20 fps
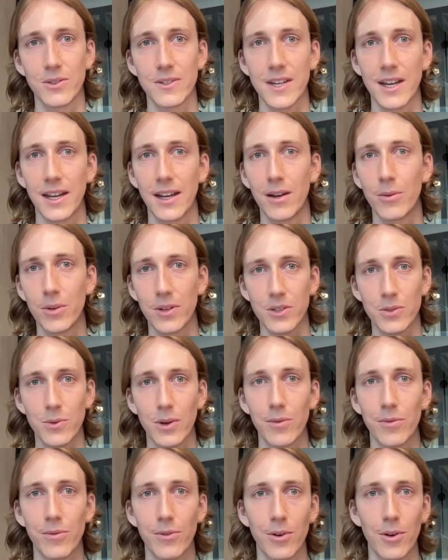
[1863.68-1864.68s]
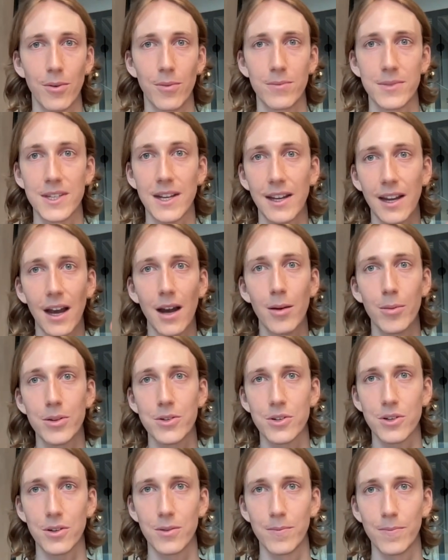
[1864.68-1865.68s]
you'll say, I want to swap from, say,
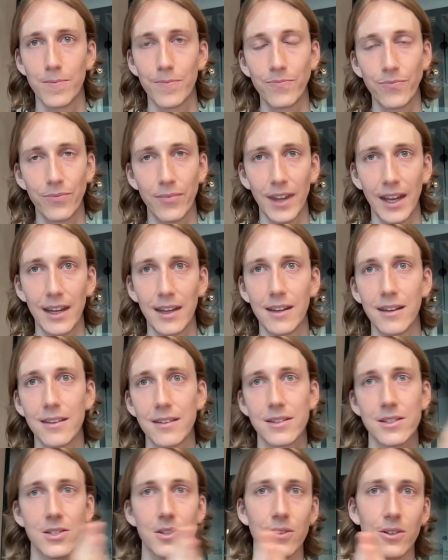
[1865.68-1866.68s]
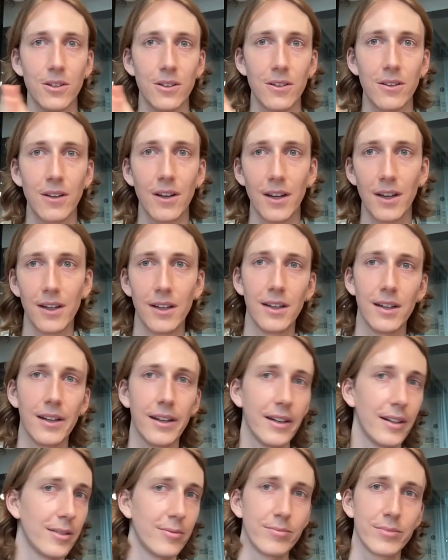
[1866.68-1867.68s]
Arbitrum ETH to
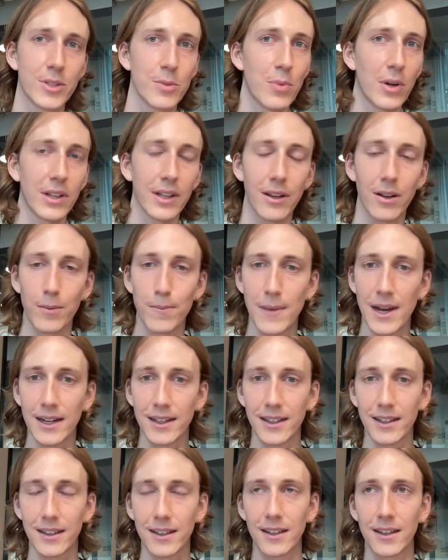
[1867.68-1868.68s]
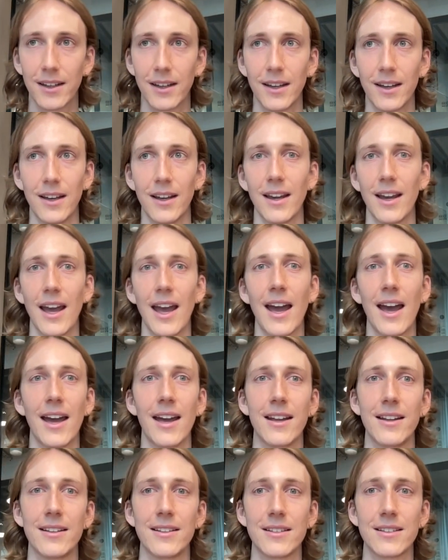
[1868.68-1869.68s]
Polygon Matic,
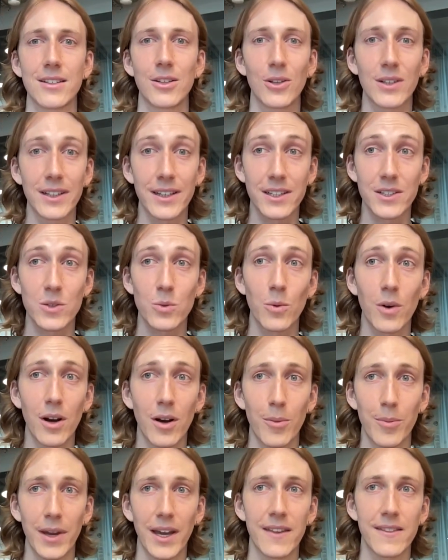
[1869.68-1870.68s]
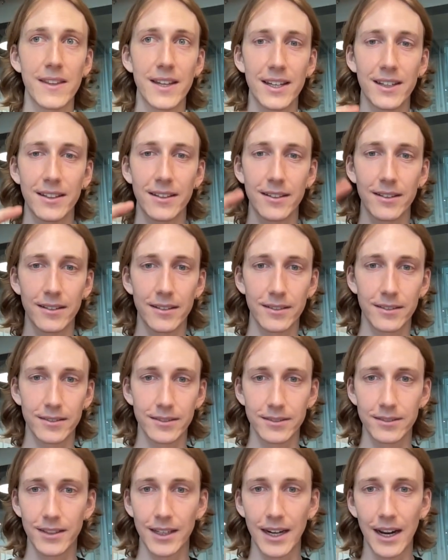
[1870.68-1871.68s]
and you click swap, and then
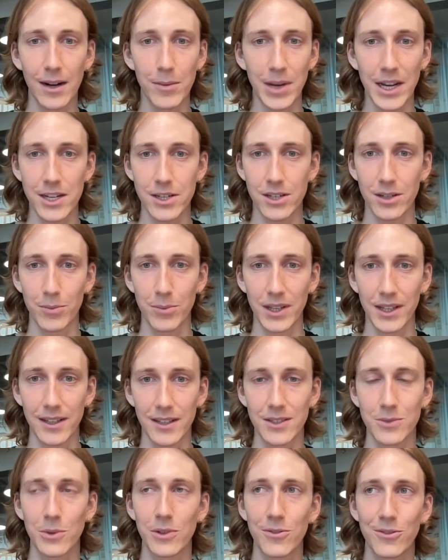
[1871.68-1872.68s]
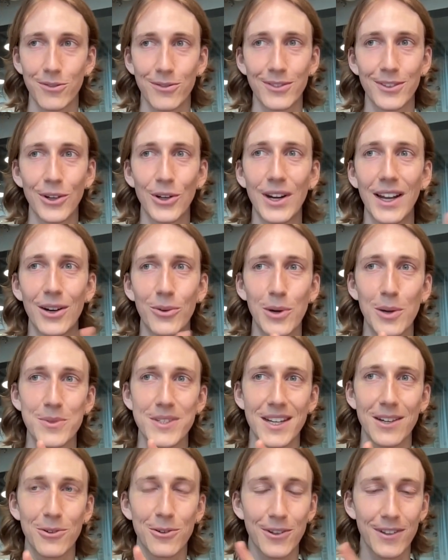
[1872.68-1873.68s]
an animation appears. On our
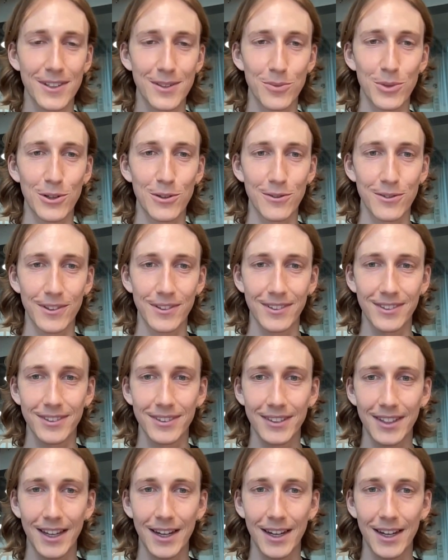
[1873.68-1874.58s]
website, we've got these beautiful